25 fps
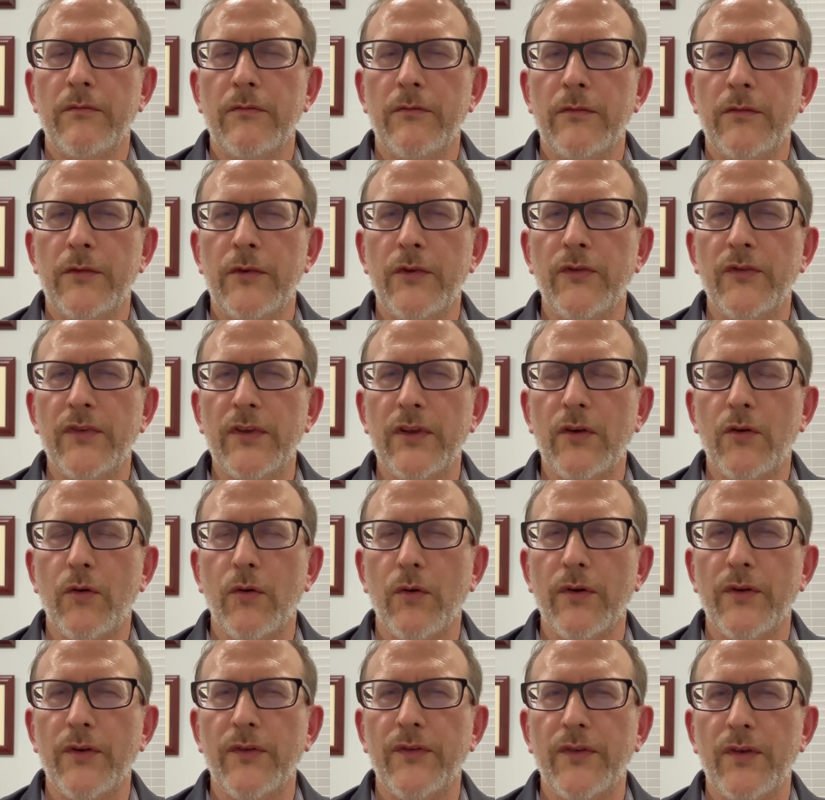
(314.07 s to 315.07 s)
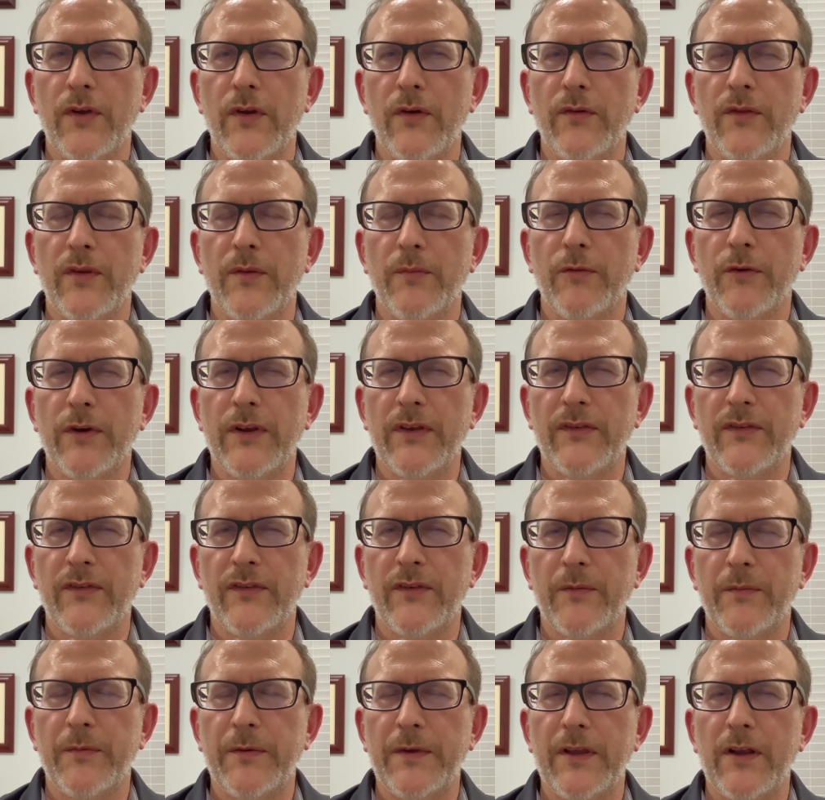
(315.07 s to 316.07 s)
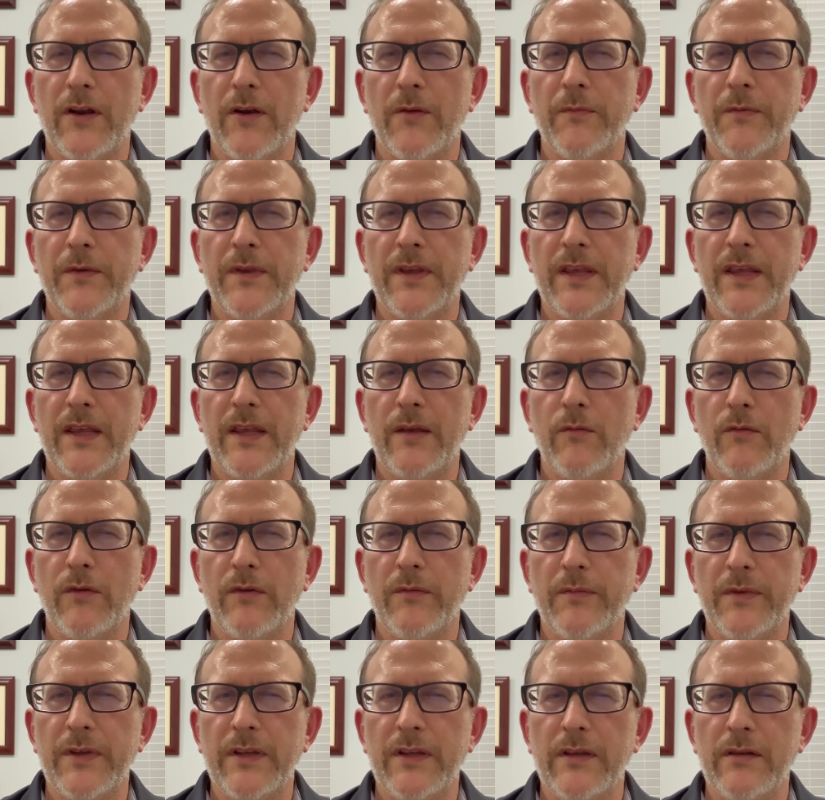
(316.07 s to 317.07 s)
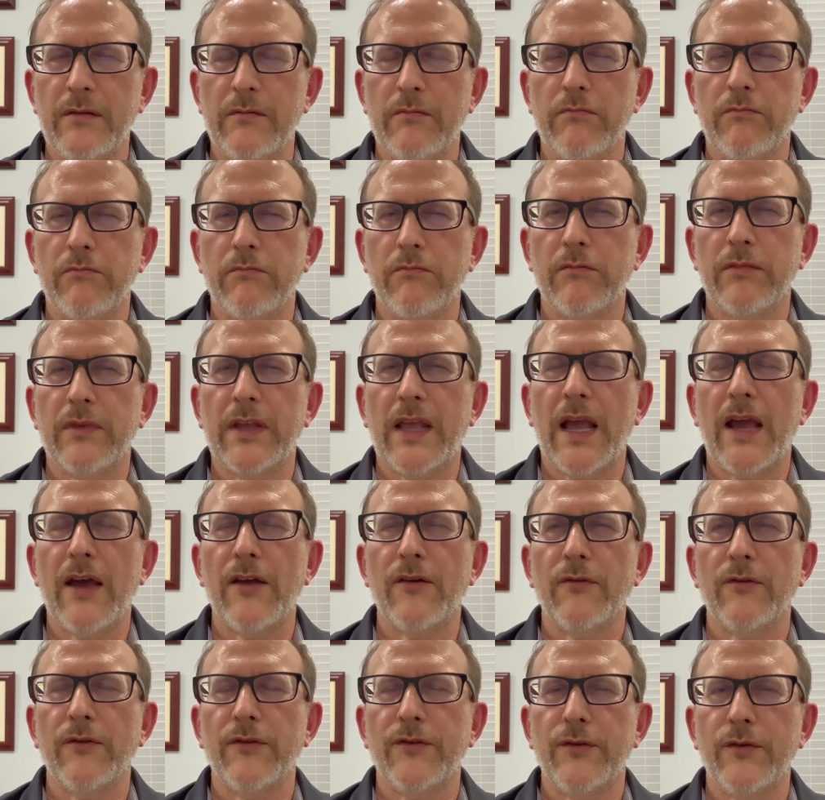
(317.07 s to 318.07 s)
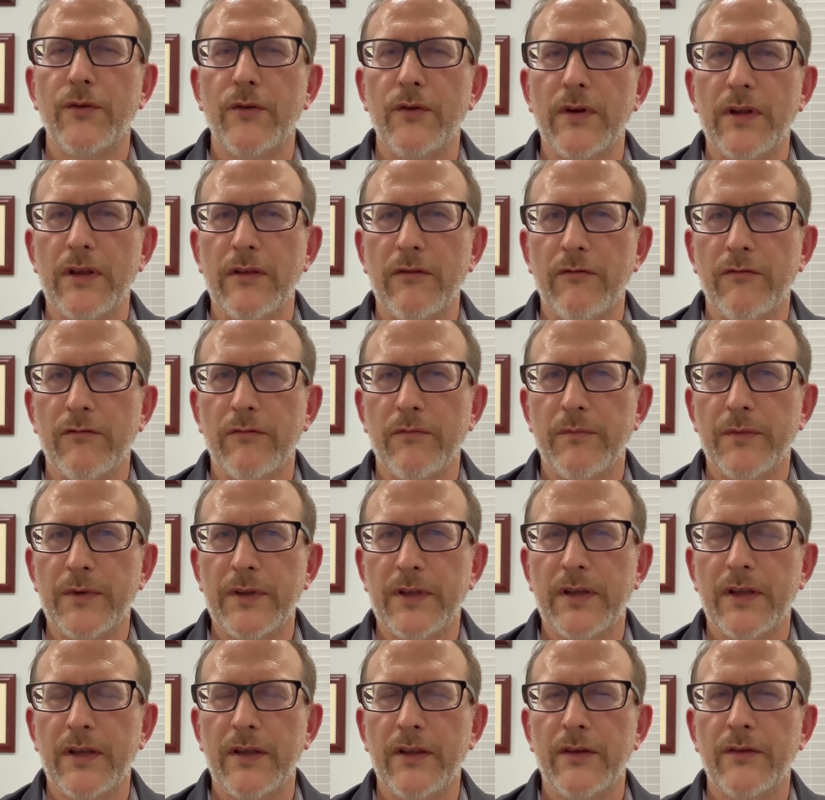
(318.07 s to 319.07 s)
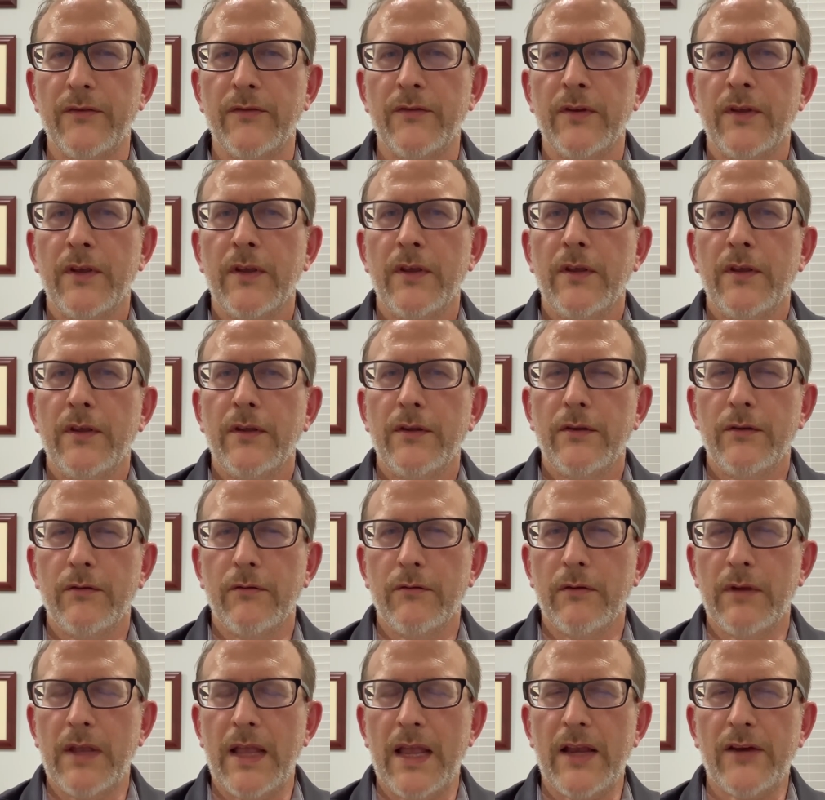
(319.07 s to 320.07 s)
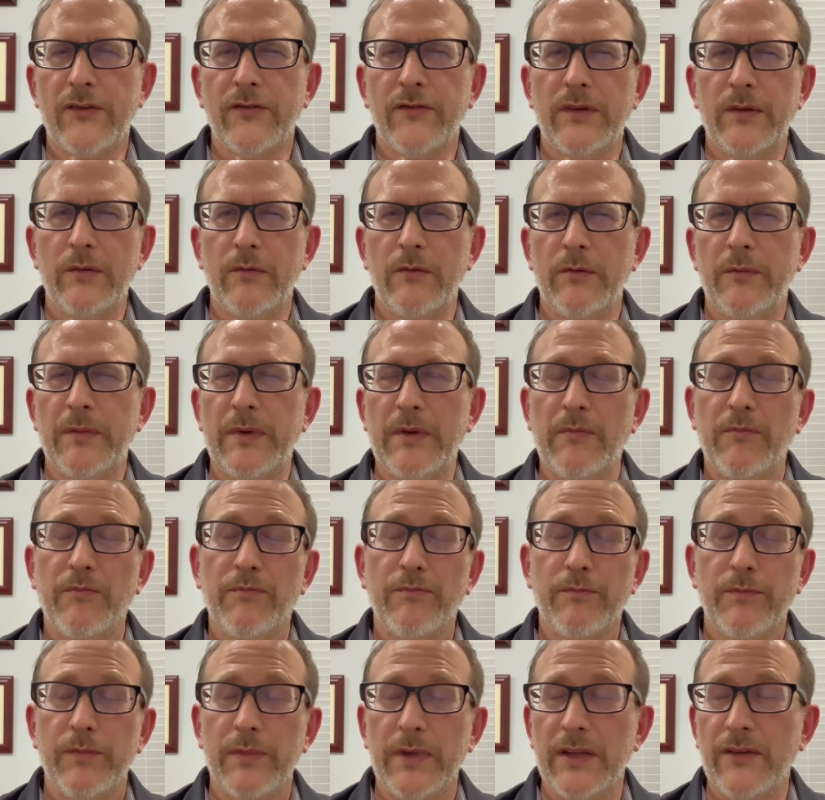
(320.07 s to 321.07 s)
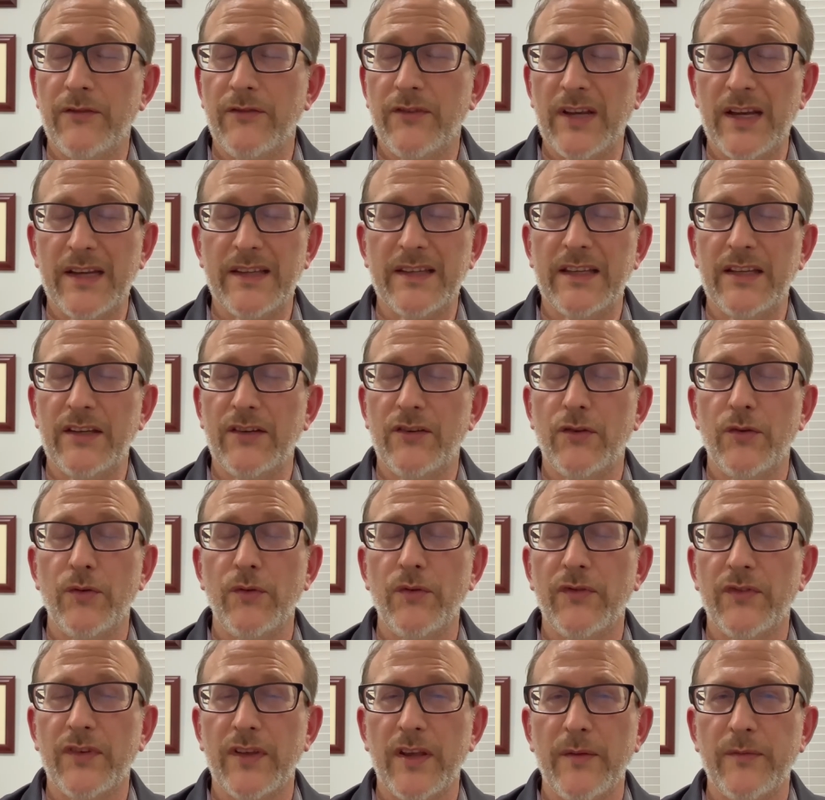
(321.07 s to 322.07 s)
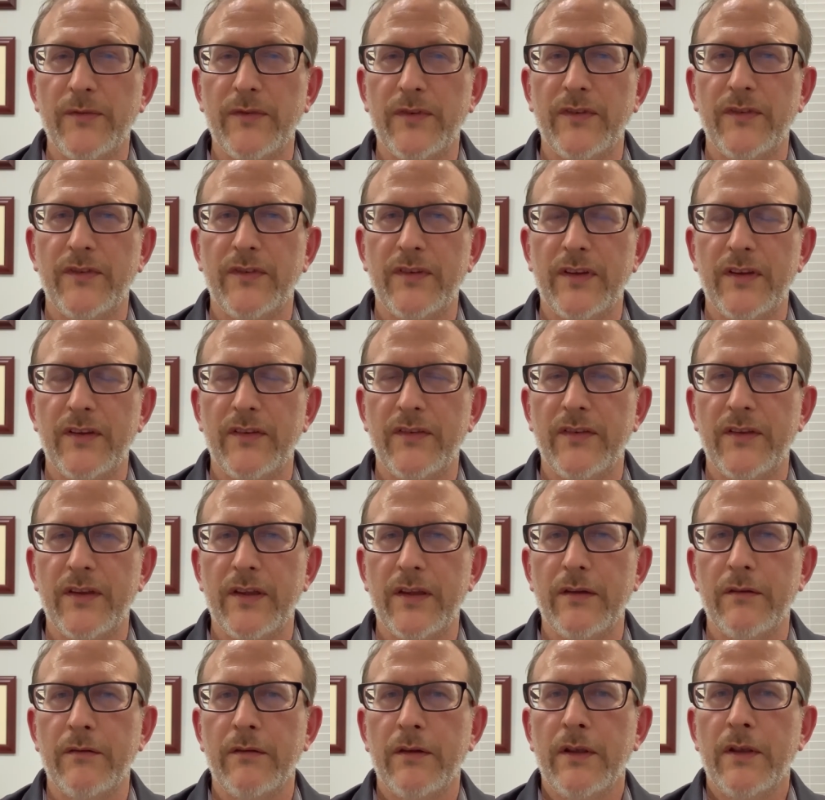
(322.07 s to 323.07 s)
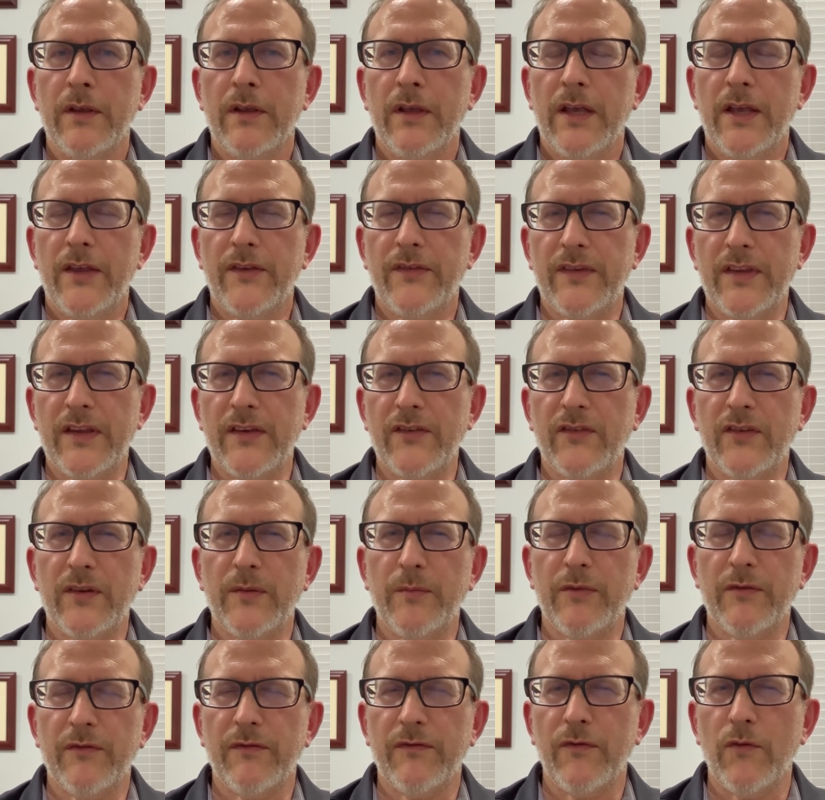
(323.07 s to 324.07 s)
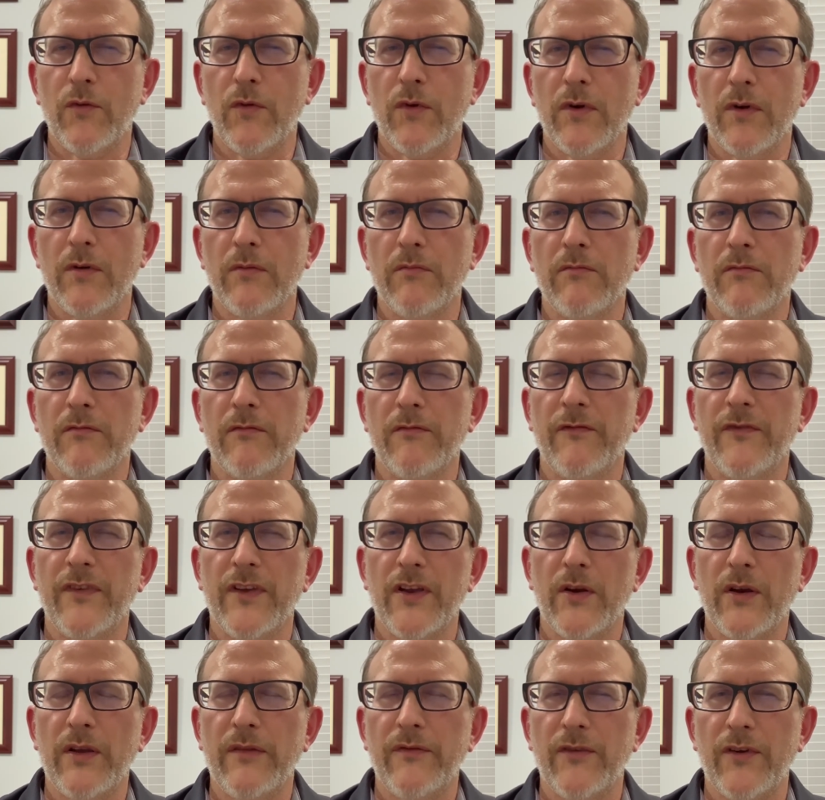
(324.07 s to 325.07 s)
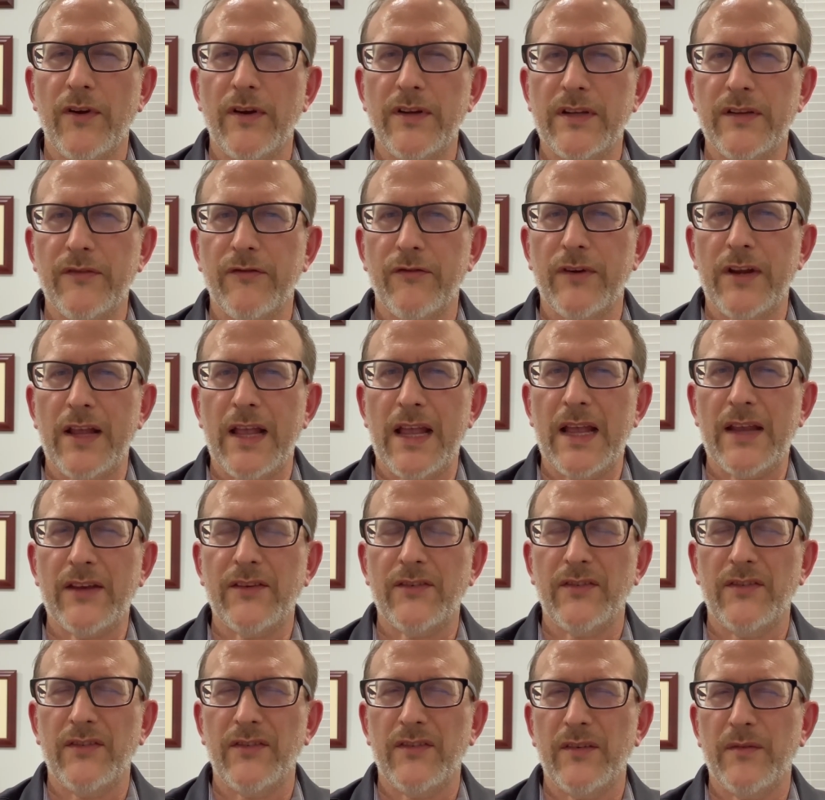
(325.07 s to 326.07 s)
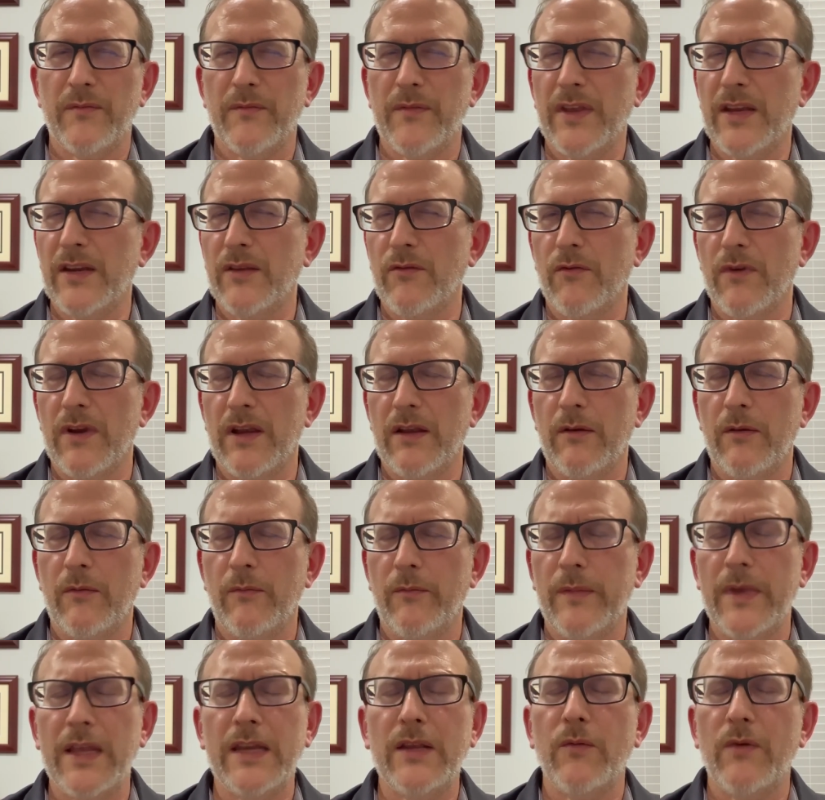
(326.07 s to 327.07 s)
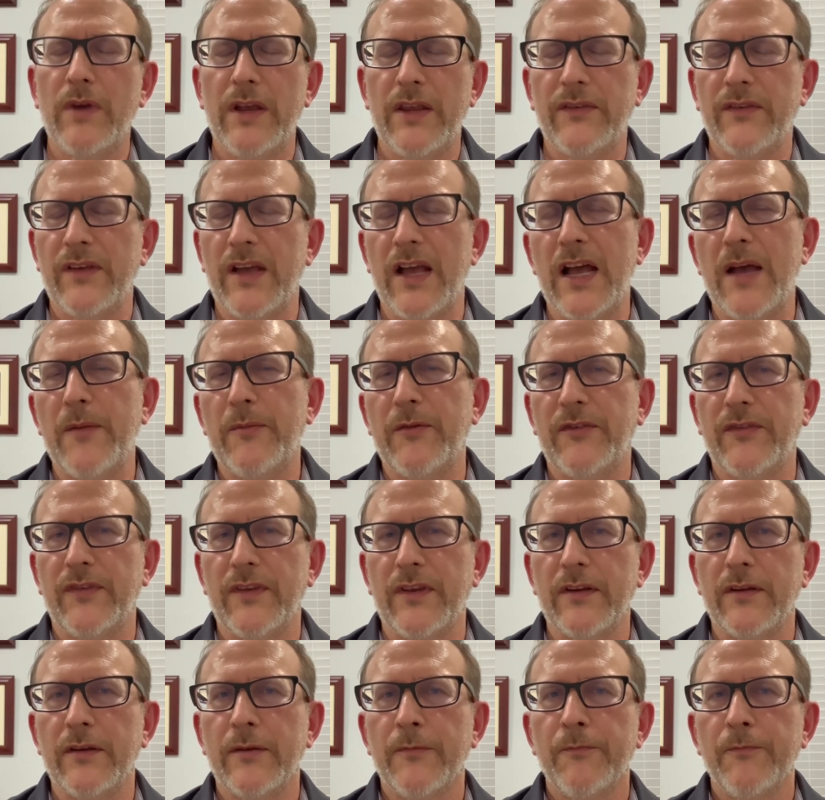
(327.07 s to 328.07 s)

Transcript: using cortisone in the presence of PRP would be counterintuitive, because you actually would be injecting two substances that essentially perform very, very different actions, in many ways opposite.